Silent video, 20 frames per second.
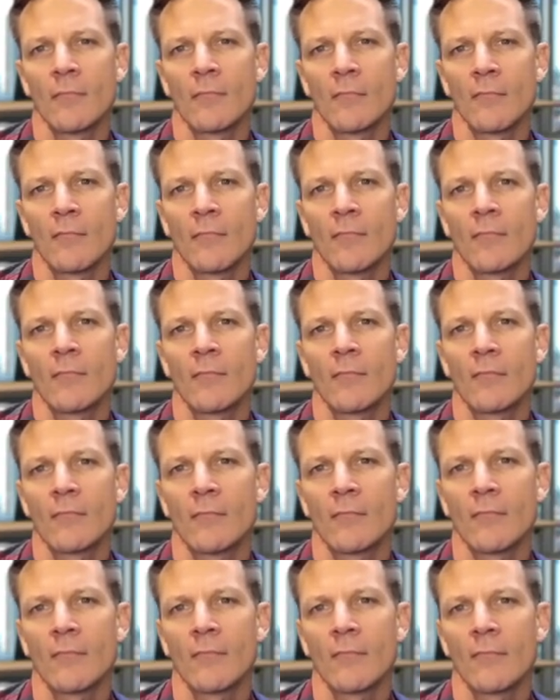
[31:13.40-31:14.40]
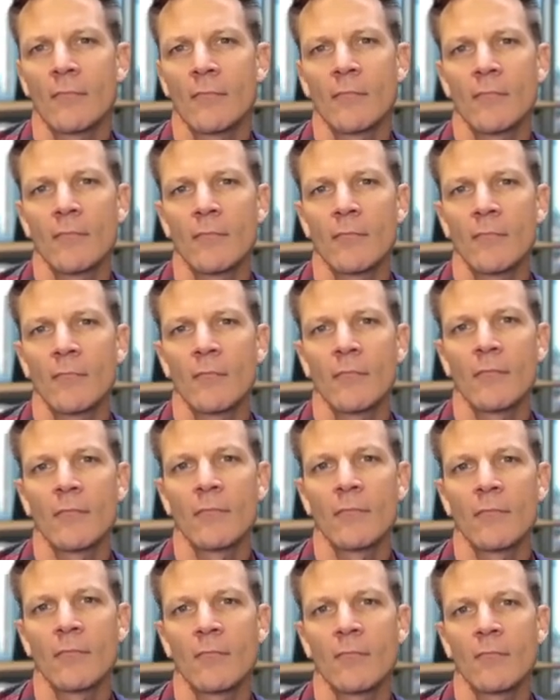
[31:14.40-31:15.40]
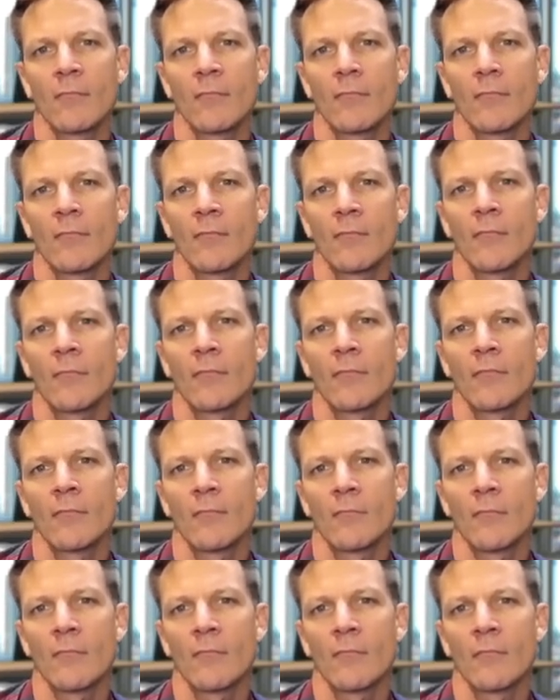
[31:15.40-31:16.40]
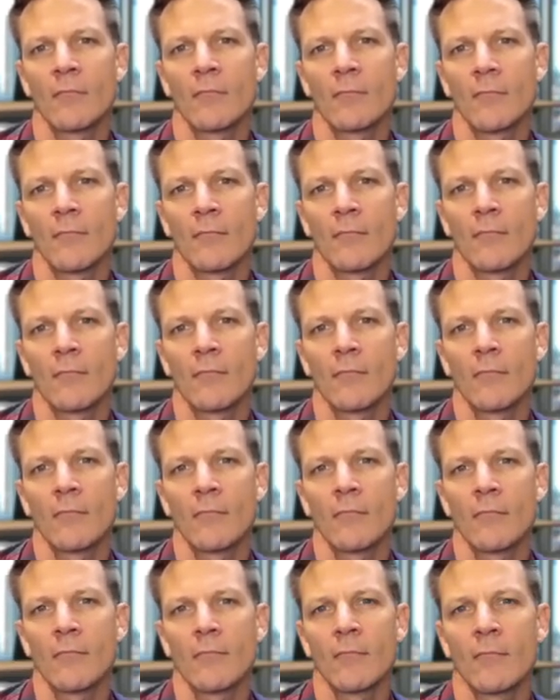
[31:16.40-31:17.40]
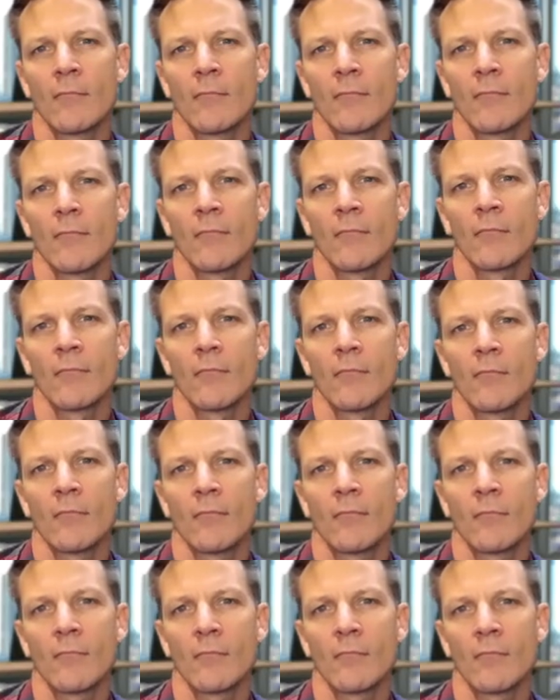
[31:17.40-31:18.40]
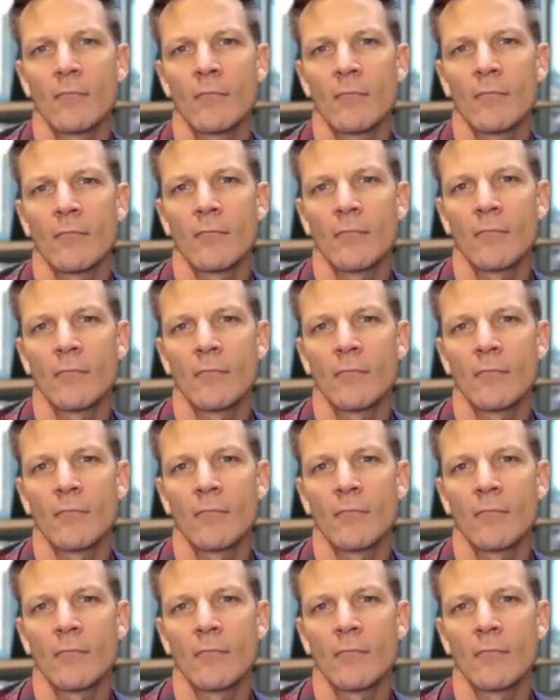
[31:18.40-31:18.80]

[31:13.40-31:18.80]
(silent)